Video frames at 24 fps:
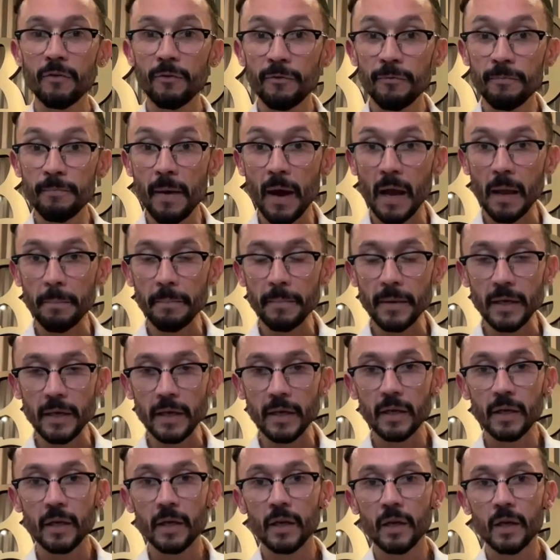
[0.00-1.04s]
by
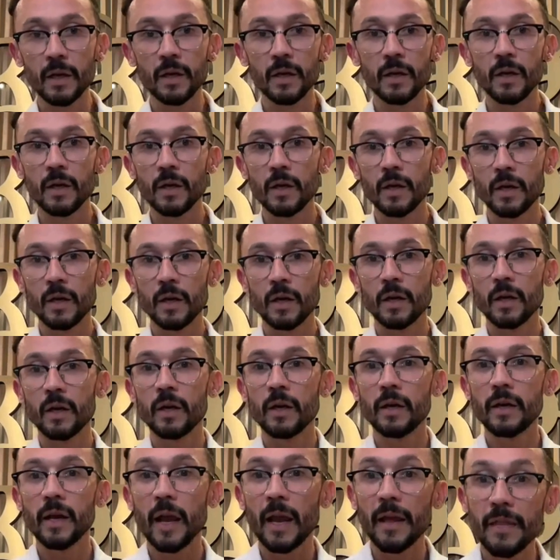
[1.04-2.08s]
me
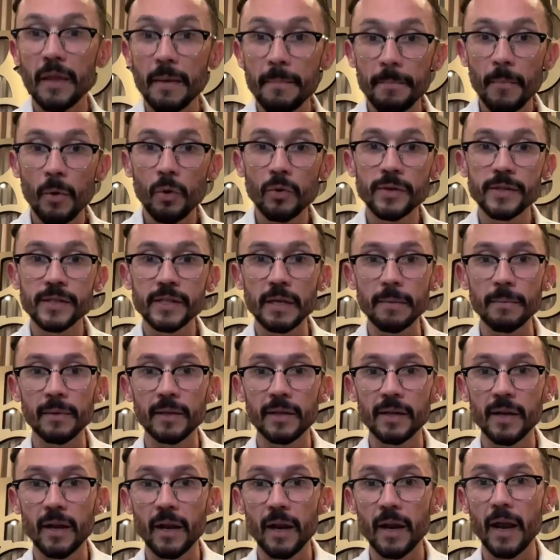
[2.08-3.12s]
and the most
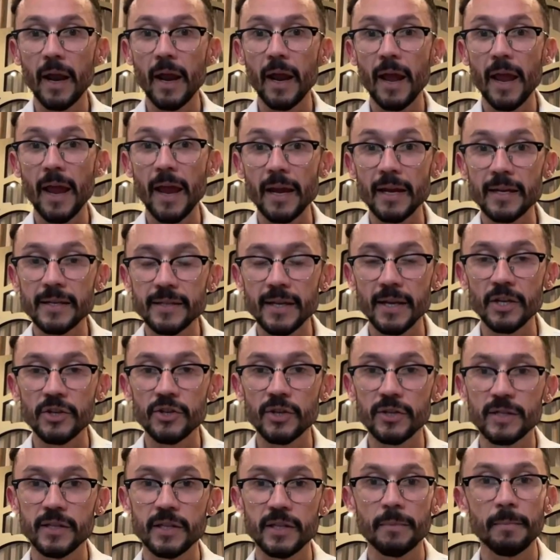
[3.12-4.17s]
similar hair
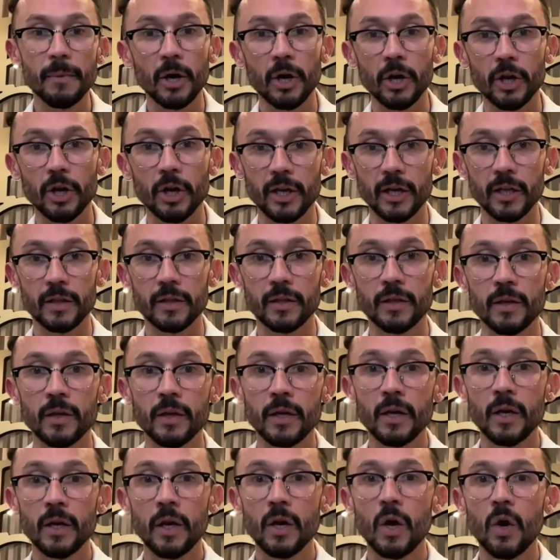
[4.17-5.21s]
extensions in the market,
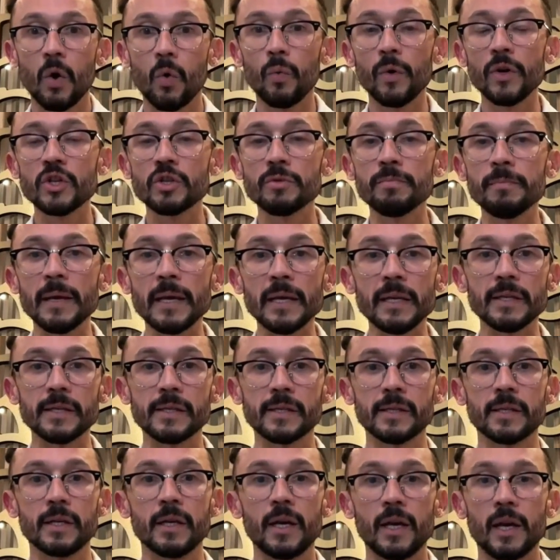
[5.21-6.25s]
which
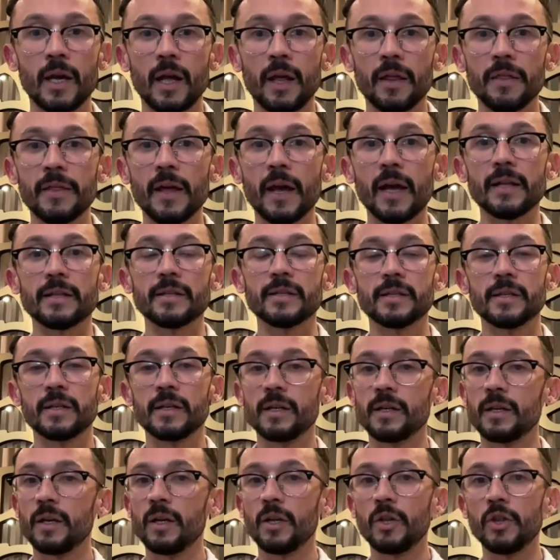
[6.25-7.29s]
means that
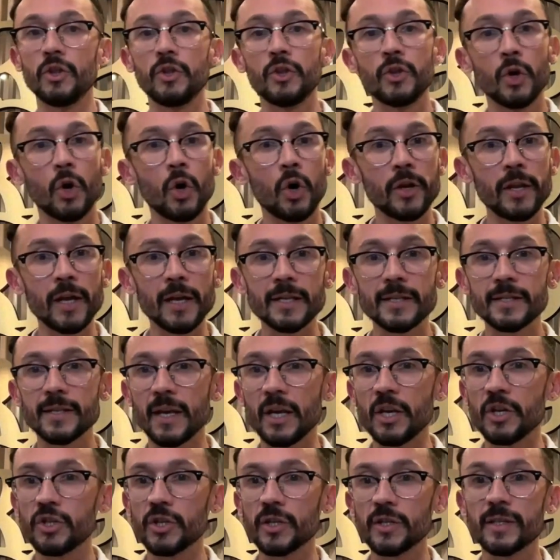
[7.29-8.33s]

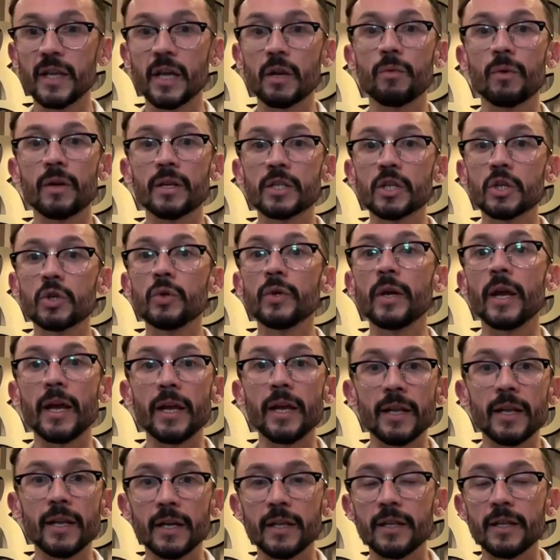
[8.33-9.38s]
non-extension that was
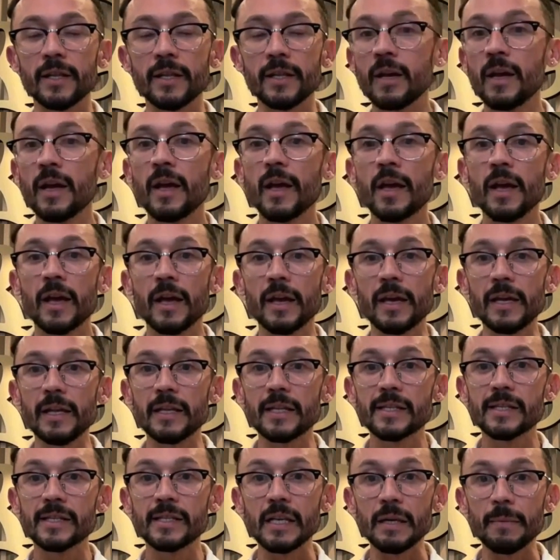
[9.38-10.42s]
created, it's
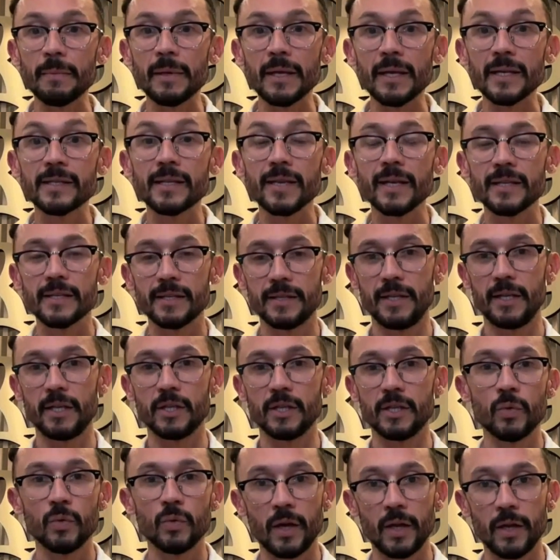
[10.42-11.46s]
seamless as this
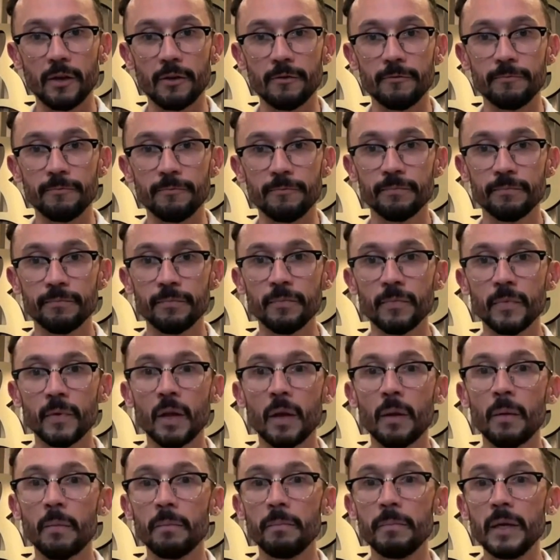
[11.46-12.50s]
one.
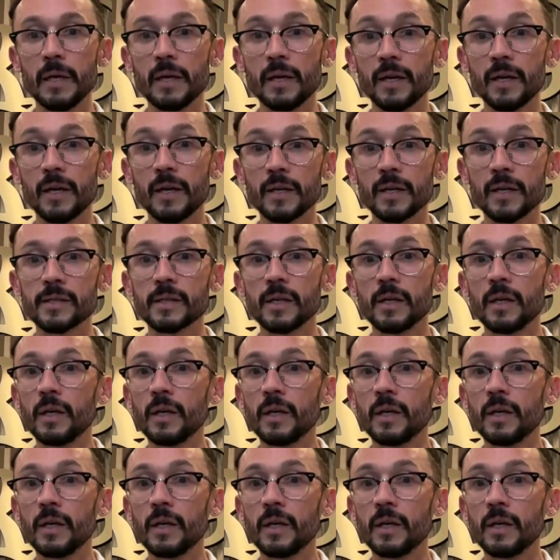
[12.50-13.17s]
Because